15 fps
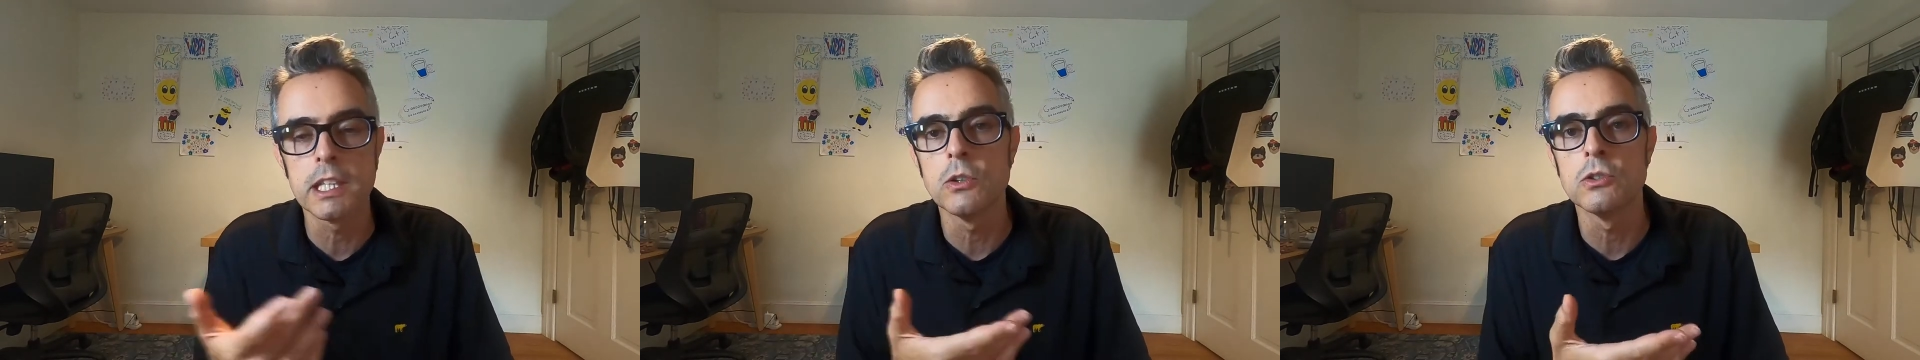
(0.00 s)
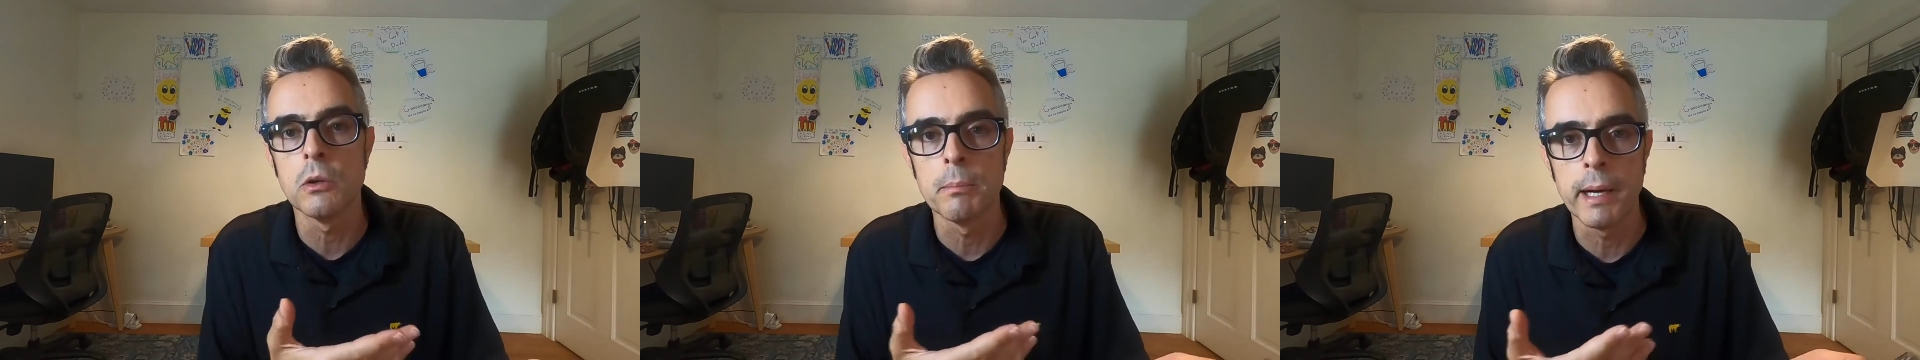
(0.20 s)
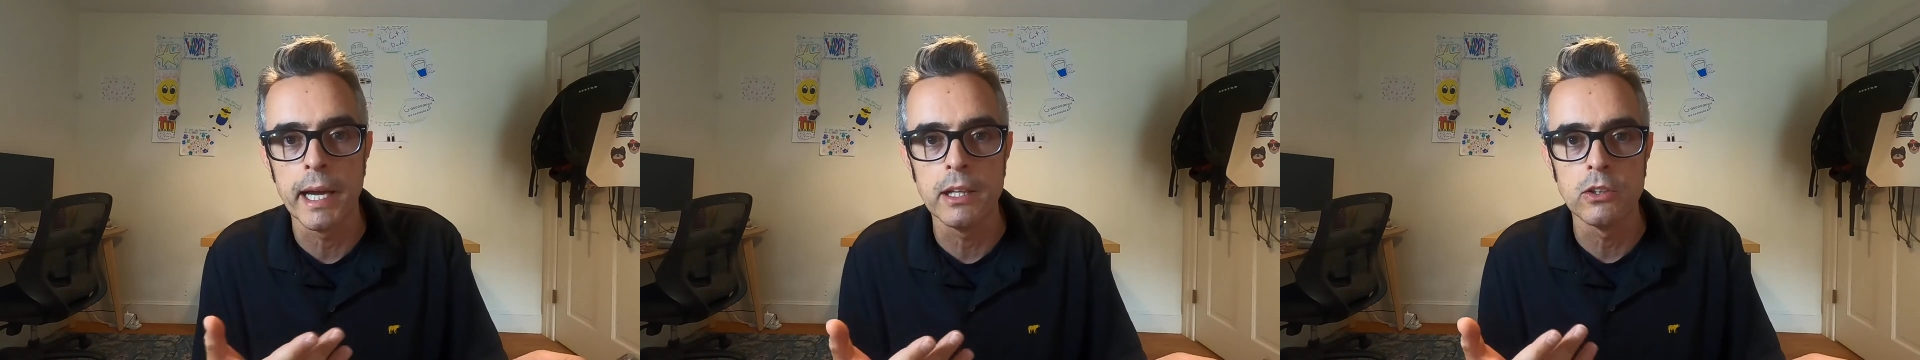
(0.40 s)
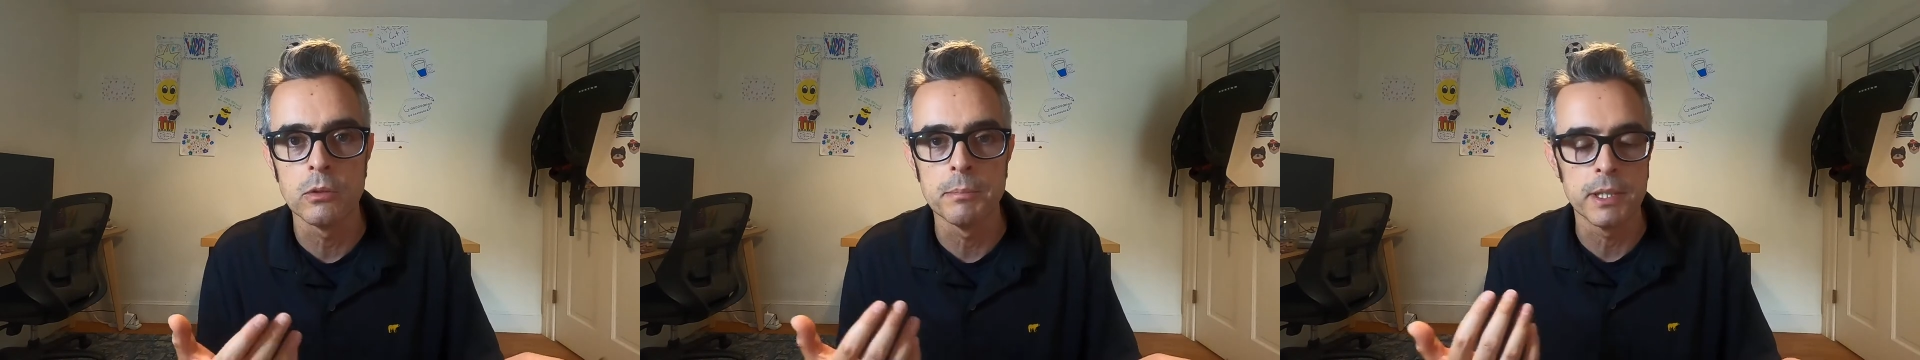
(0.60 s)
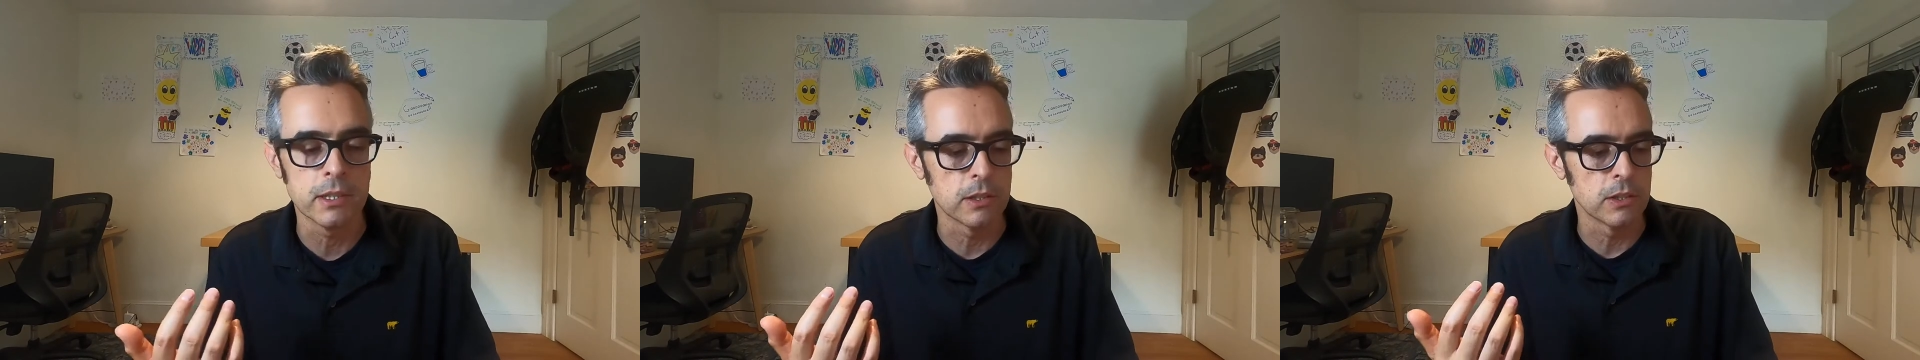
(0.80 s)

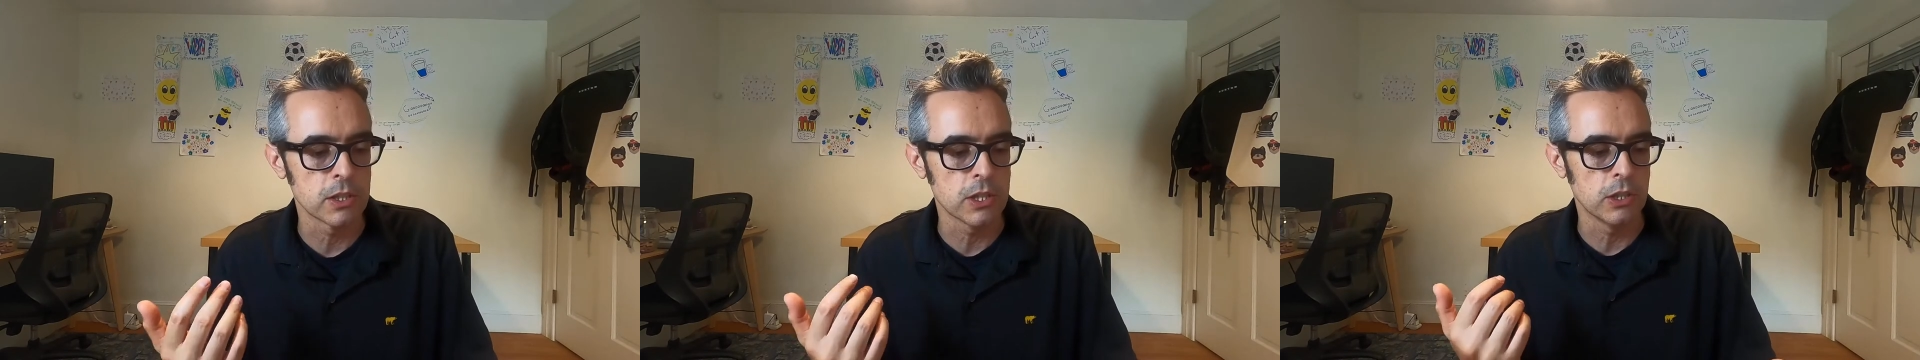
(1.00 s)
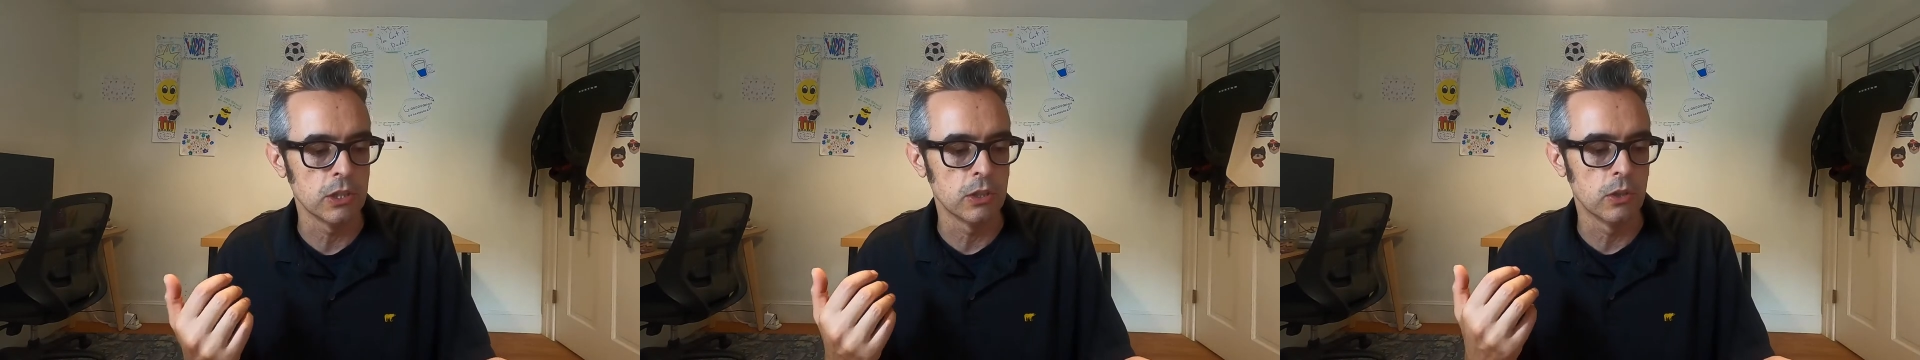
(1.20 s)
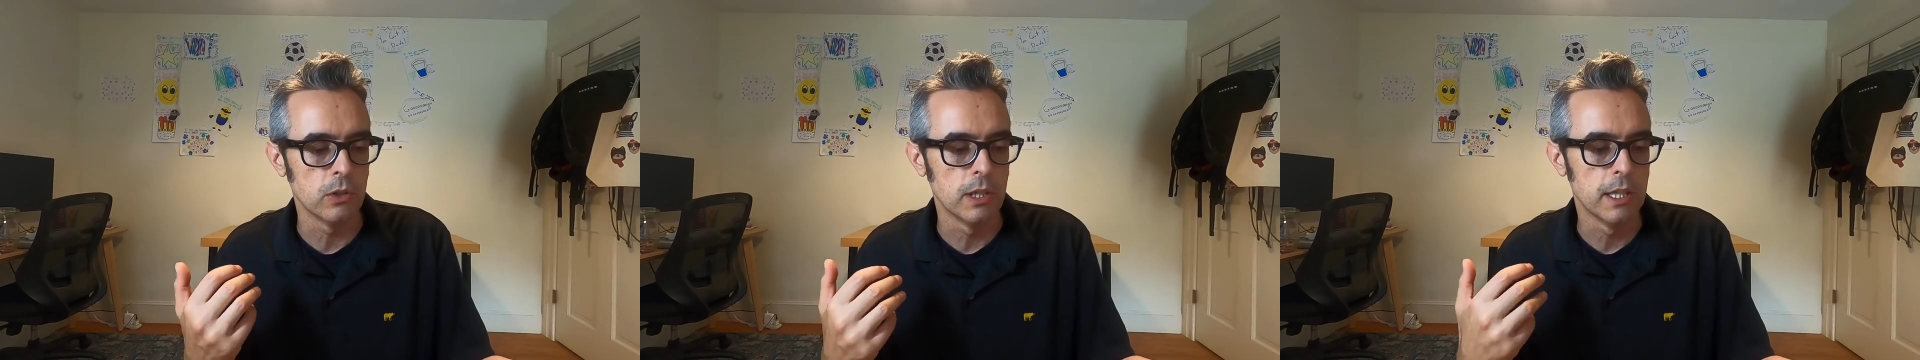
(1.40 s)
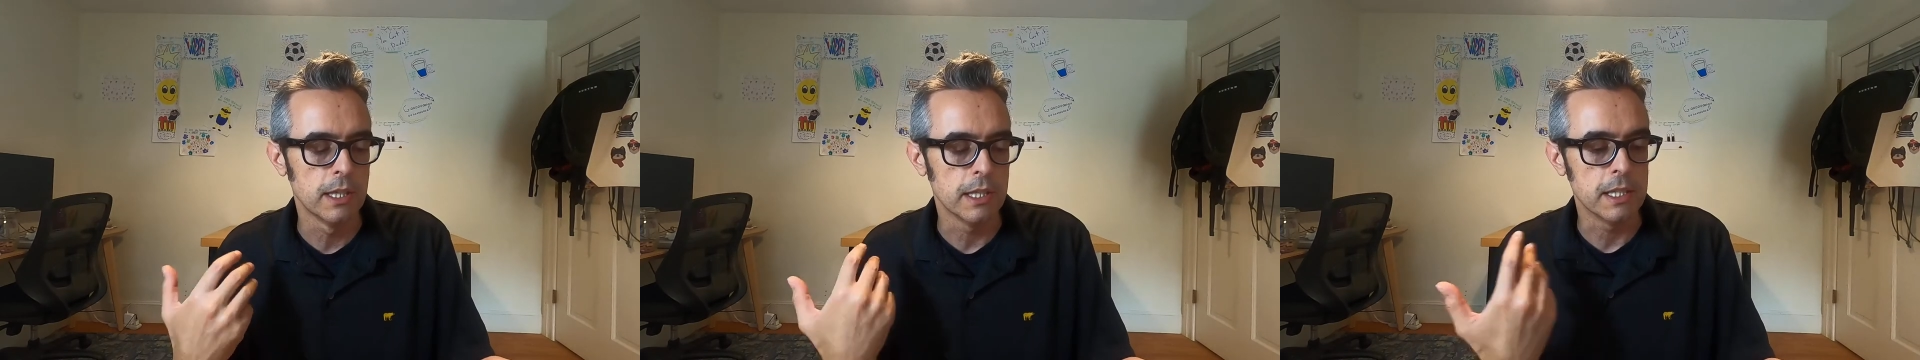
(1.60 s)
autopilot because, you know,